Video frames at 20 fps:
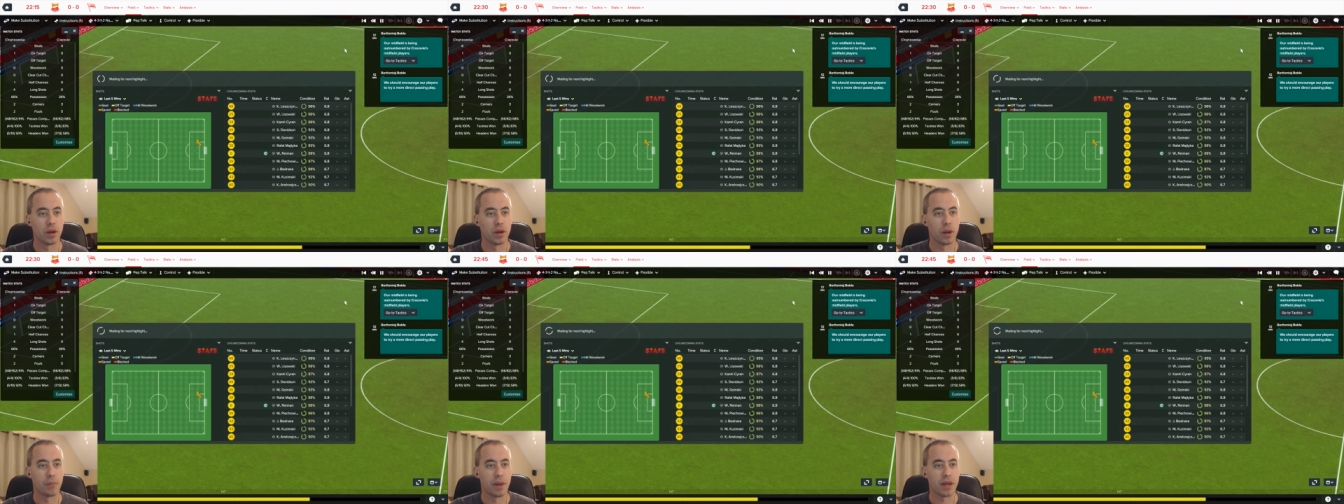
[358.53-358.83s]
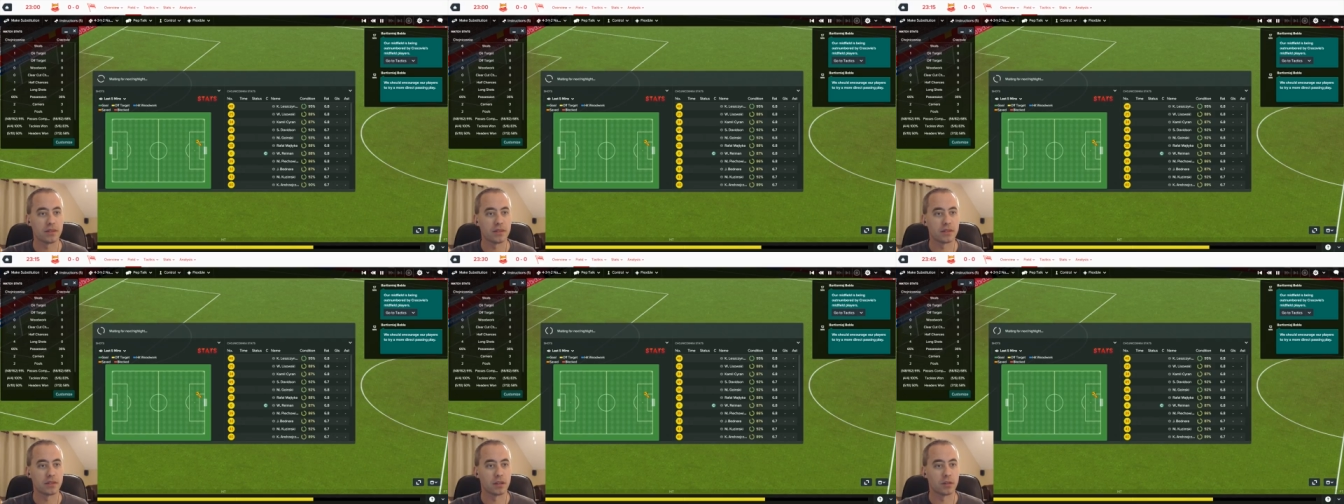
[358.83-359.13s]
our
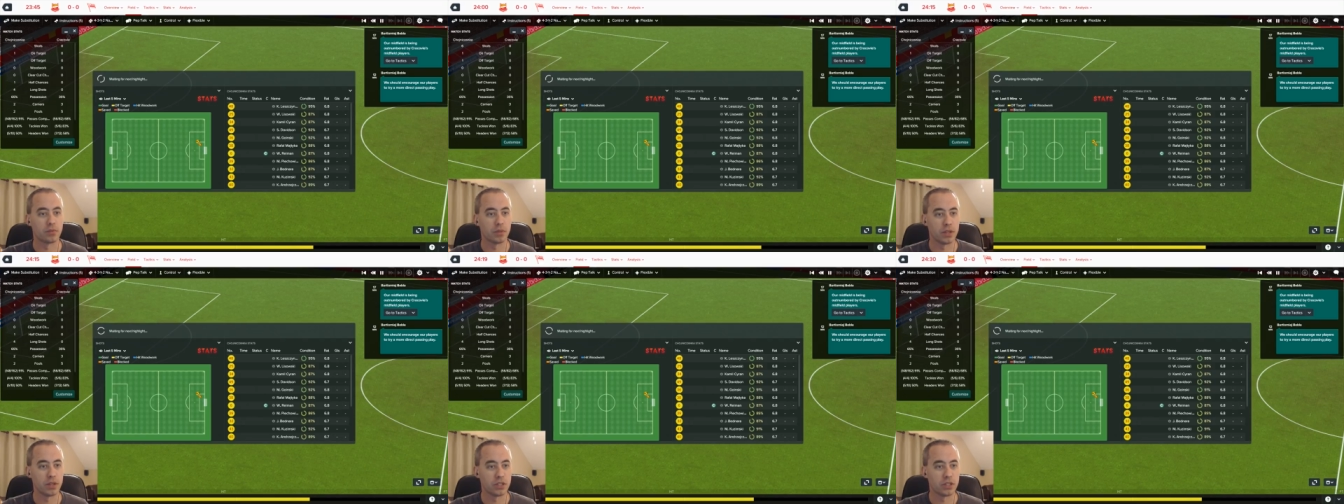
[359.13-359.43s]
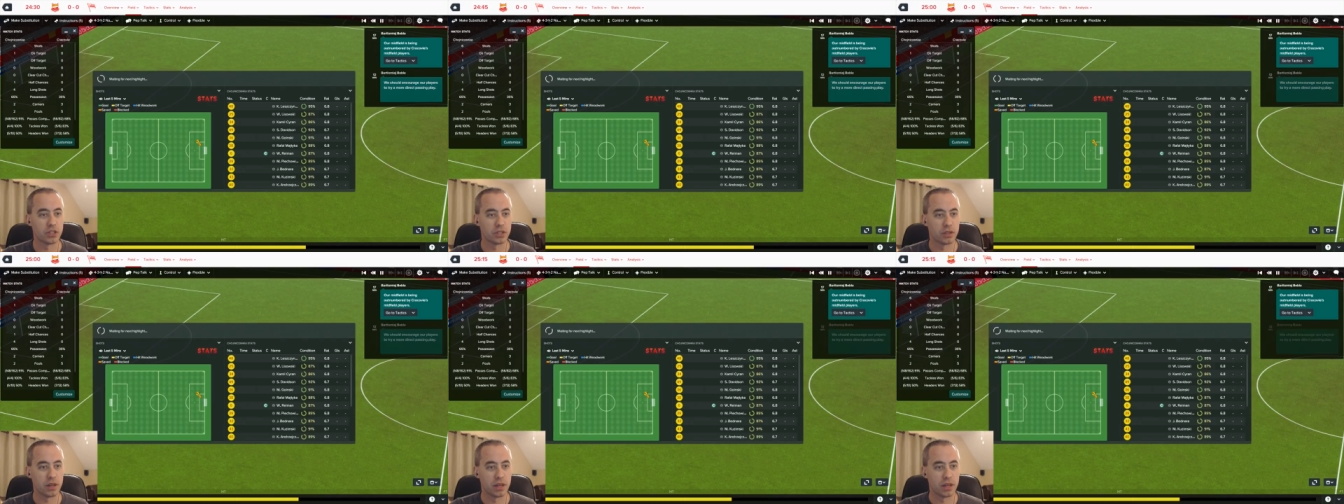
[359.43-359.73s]
passing
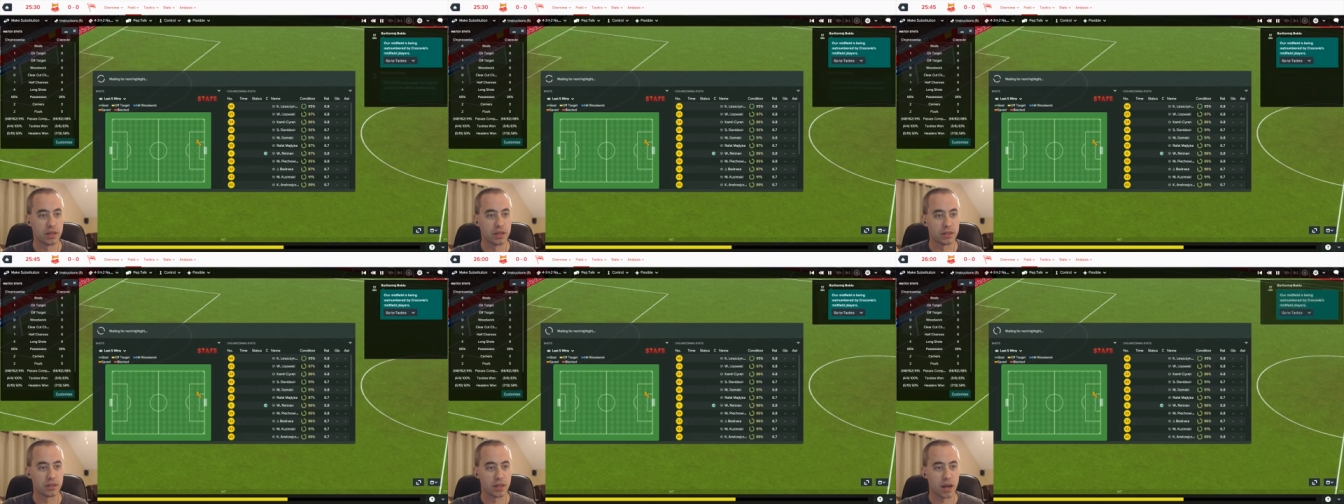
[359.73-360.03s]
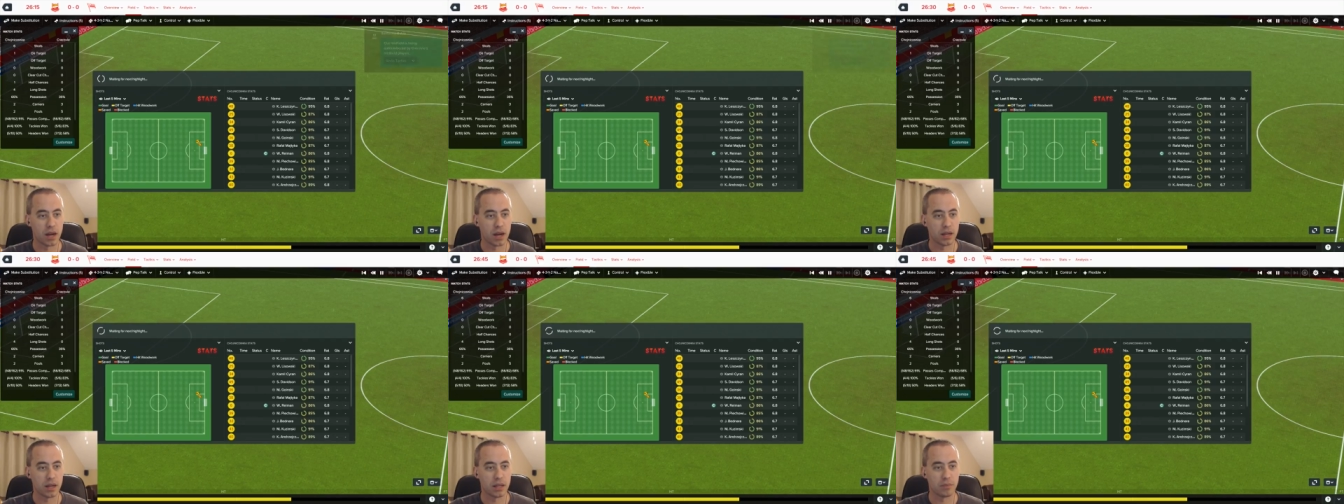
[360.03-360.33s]
completion is
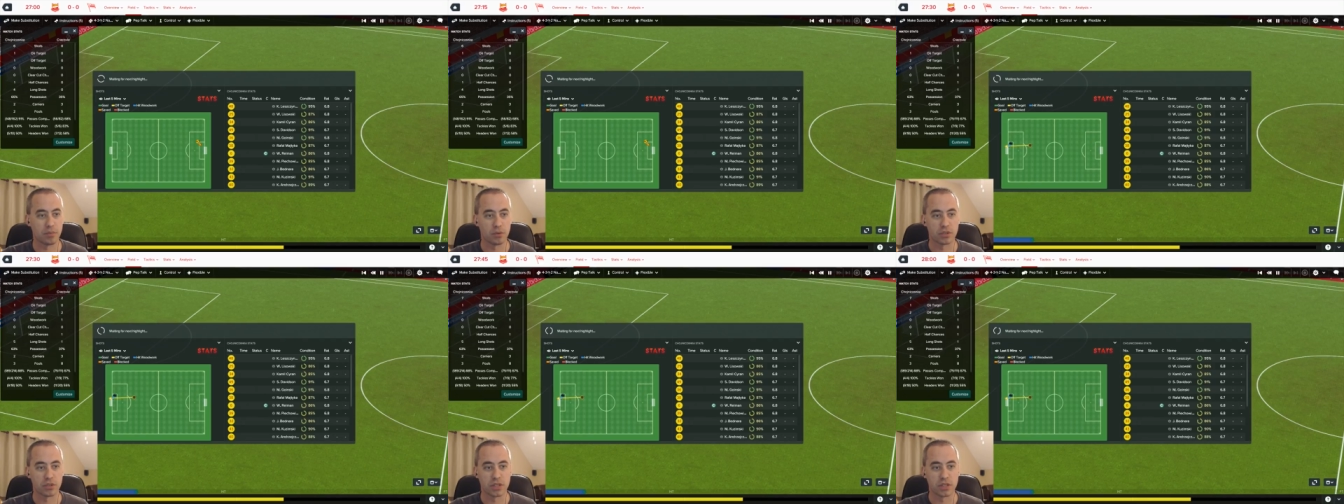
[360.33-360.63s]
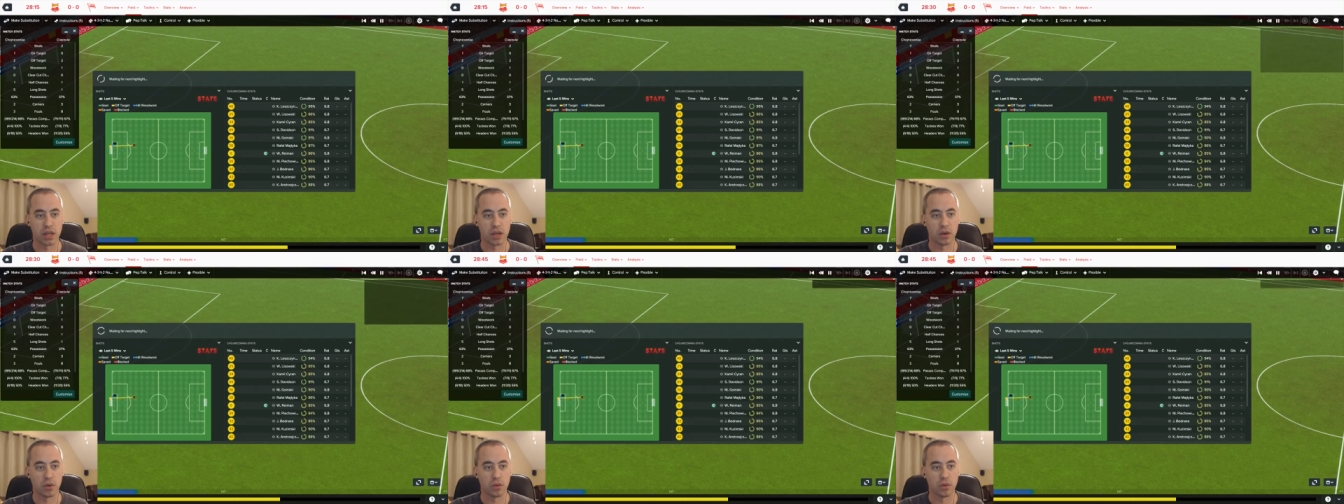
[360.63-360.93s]
ninety percent.